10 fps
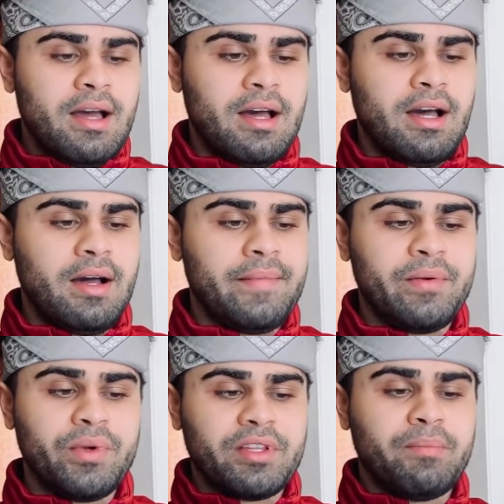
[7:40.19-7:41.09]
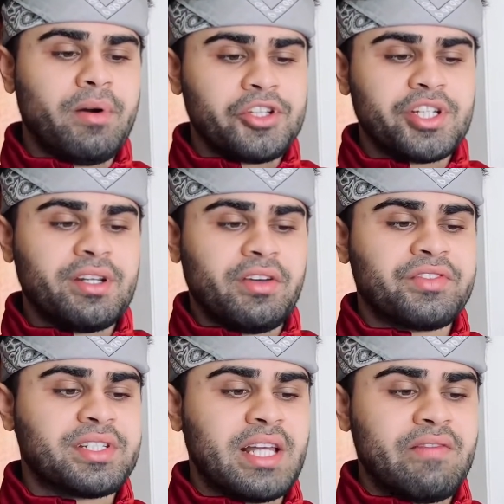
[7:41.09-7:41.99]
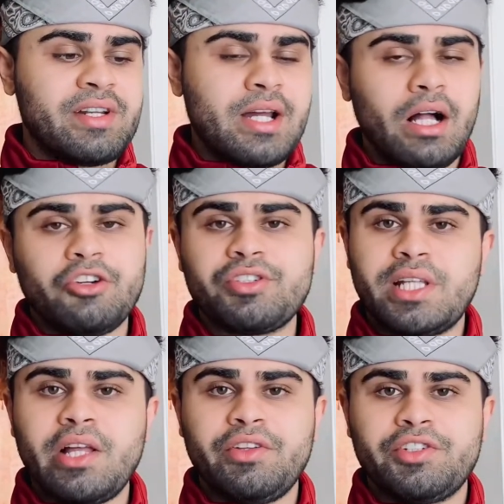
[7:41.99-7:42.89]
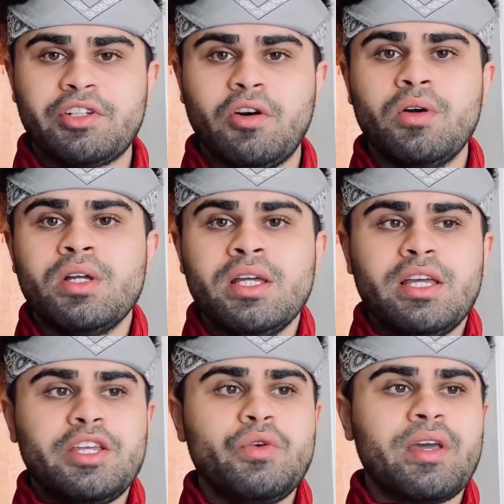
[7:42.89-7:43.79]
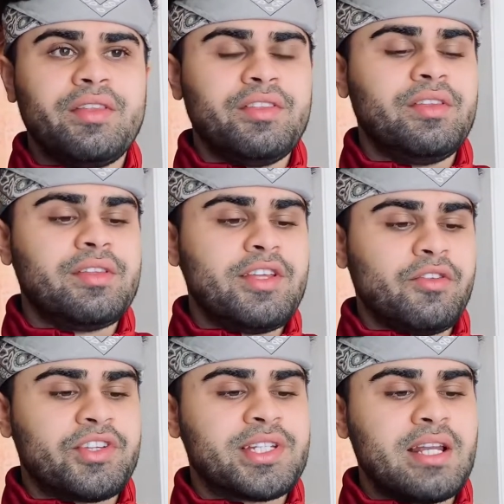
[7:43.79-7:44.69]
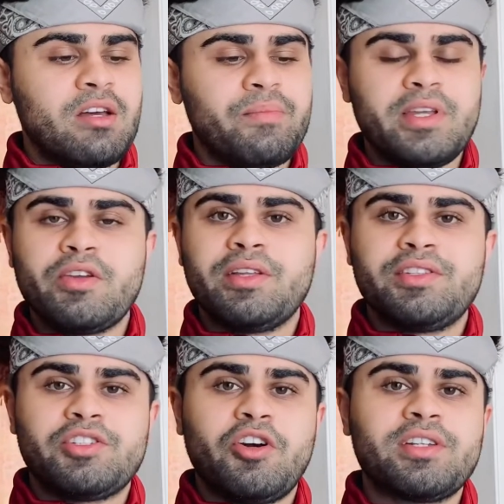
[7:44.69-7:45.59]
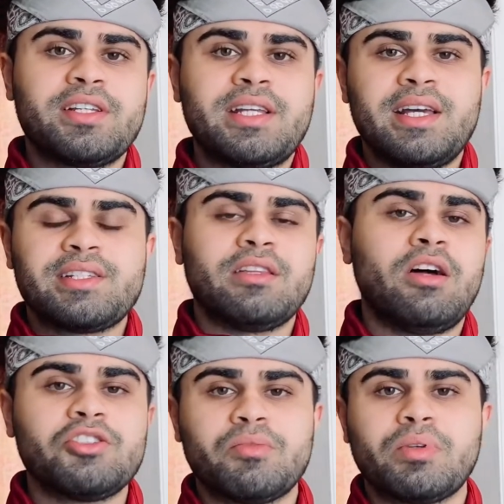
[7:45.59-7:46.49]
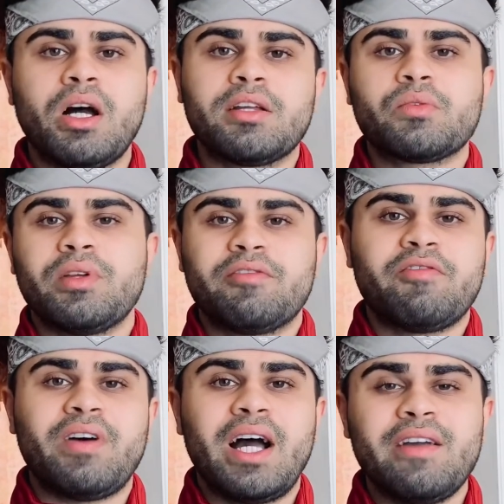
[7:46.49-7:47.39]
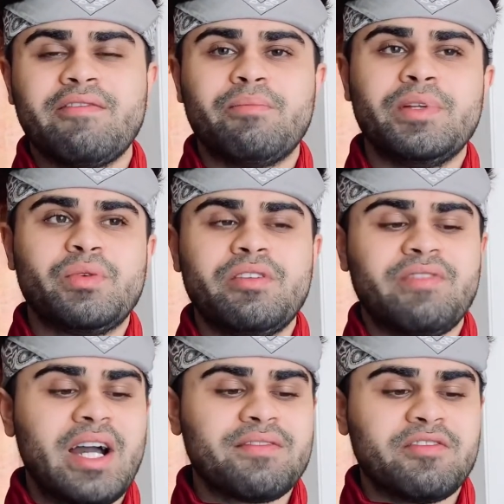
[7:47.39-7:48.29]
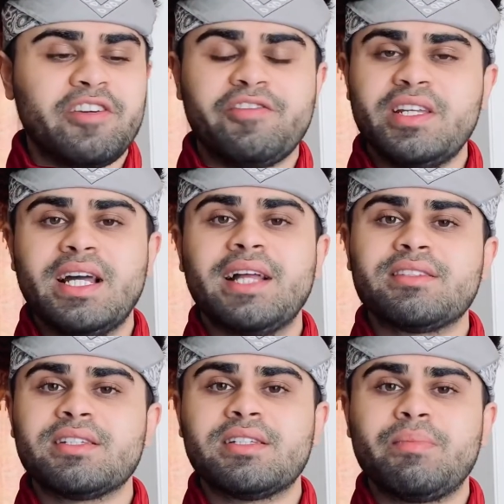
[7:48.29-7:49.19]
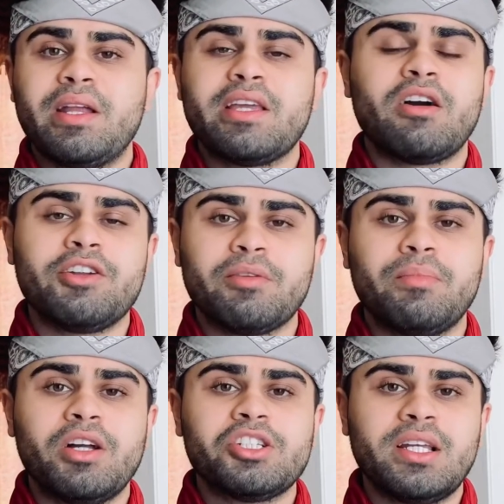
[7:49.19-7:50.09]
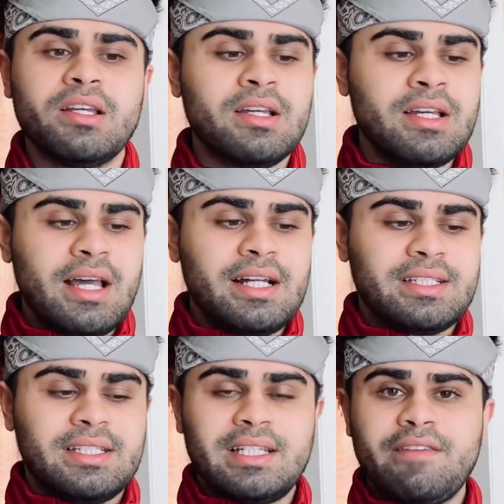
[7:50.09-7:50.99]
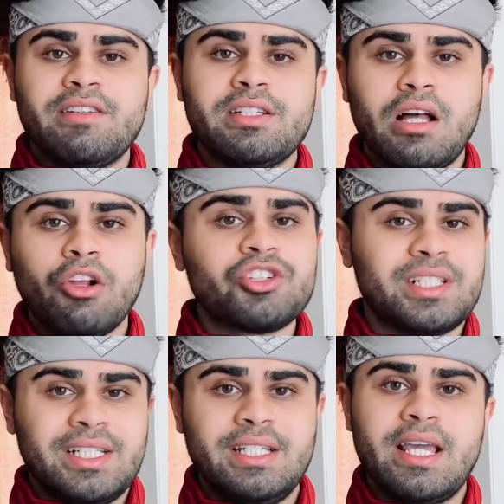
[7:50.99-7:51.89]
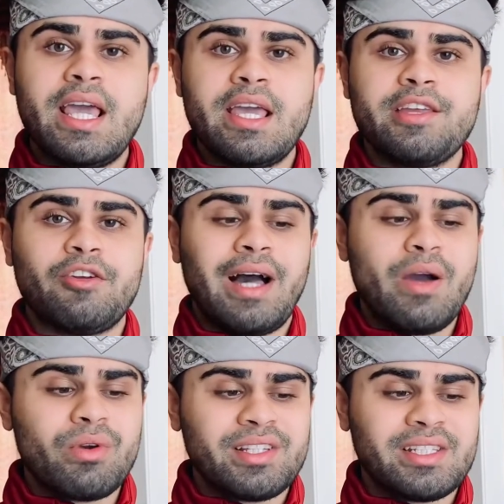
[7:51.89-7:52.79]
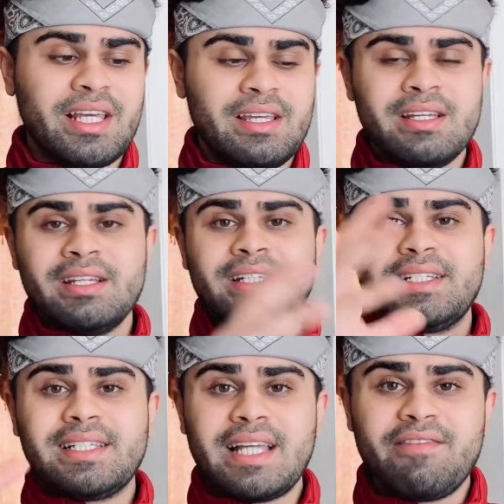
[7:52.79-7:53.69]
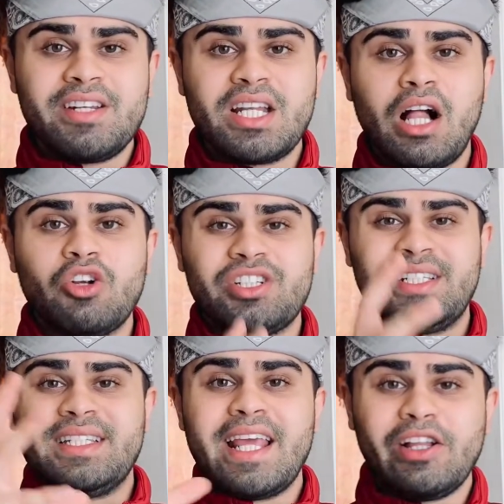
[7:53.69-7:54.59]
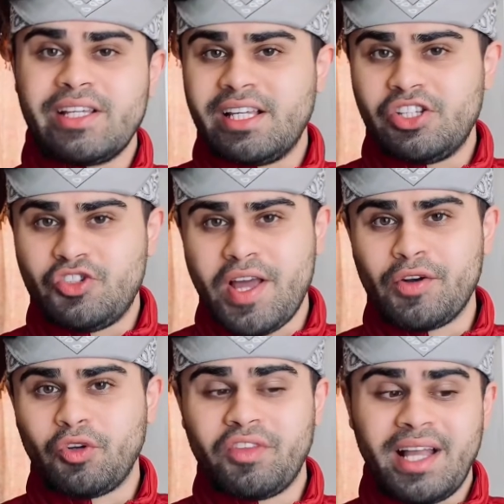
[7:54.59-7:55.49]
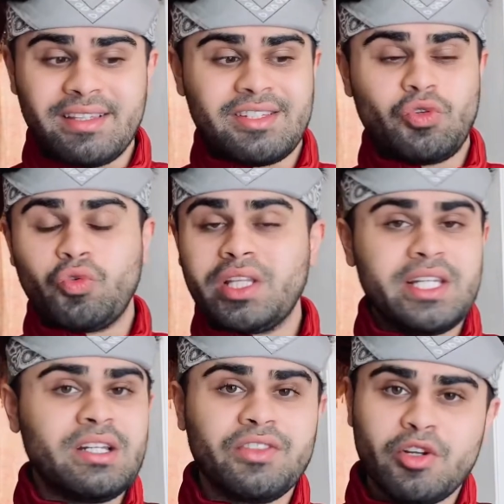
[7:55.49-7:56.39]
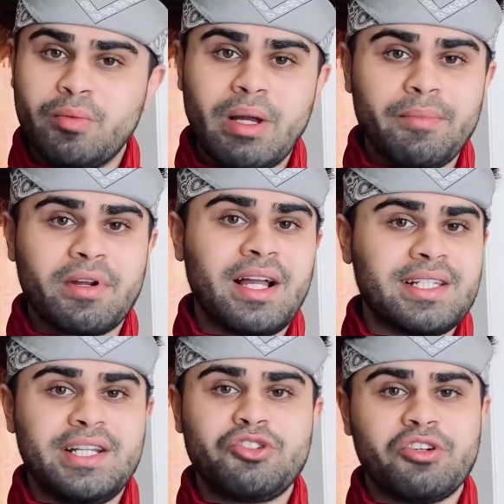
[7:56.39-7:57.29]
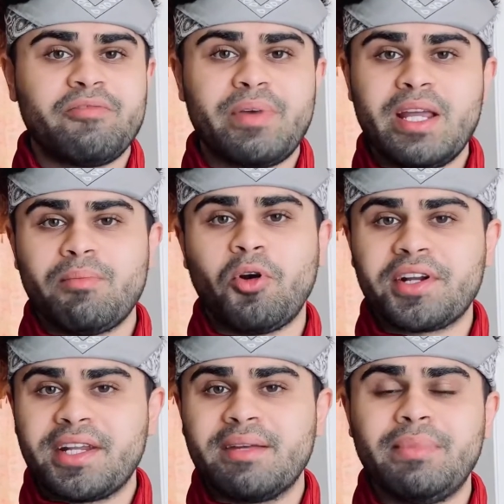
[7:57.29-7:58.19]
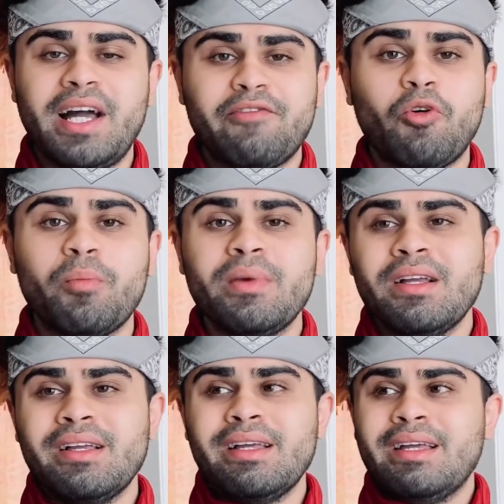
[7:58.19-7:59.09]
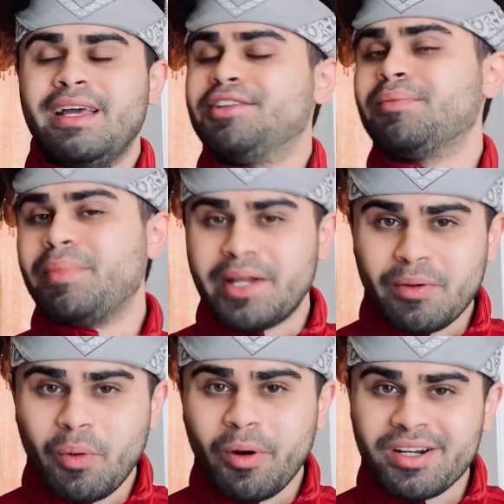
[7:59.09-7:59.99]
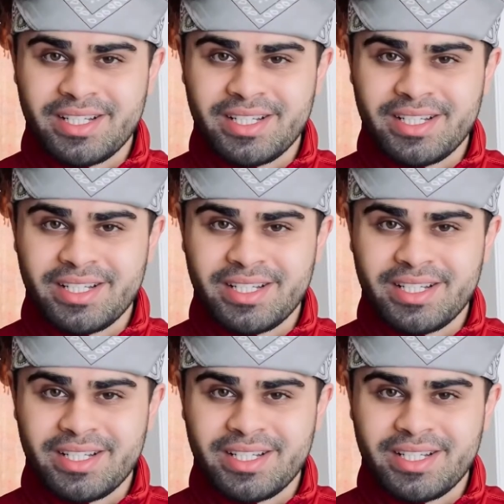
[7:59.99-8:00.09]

Um, and with a budget of $7 daily. So you can, you know, set up, you can start to test and launch a product with five, between five to 15 ad sets, depending on your budget at $7 a day. You know, I wouldn't say $7 daily in general. That's really nothing. Remember, guys, any sort of paid marketing platform, it's a bidding war.